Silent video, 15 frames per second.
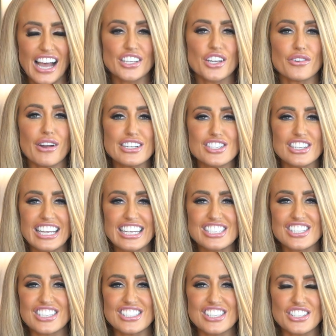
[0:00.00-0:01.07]

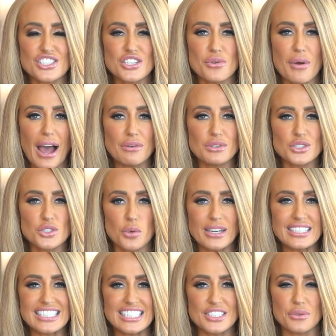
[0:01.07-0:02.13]
Congratulations to our
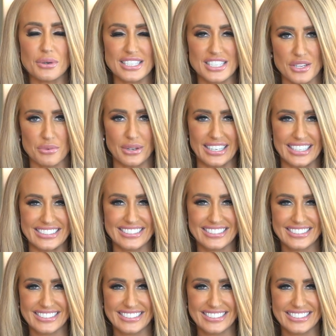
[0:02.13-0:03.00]
2020 winner.